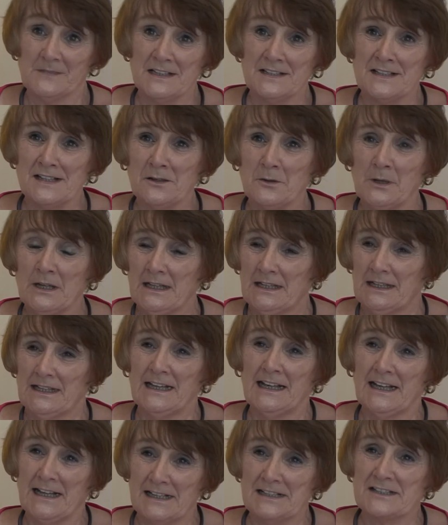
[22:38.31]
So
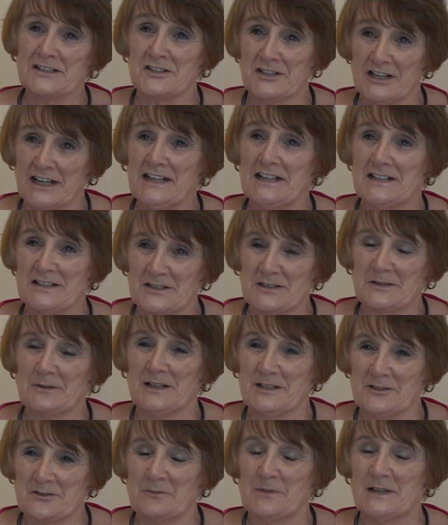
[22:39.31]
it has changed
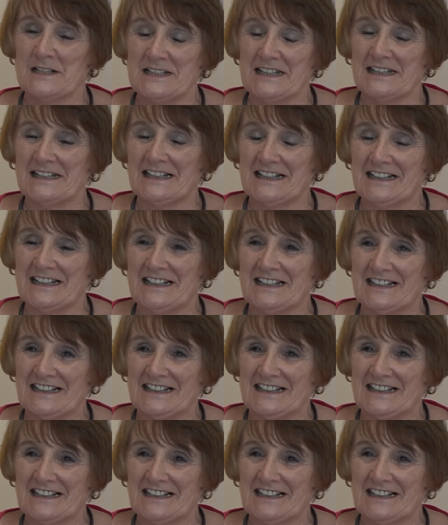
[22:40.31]
quite dramatically.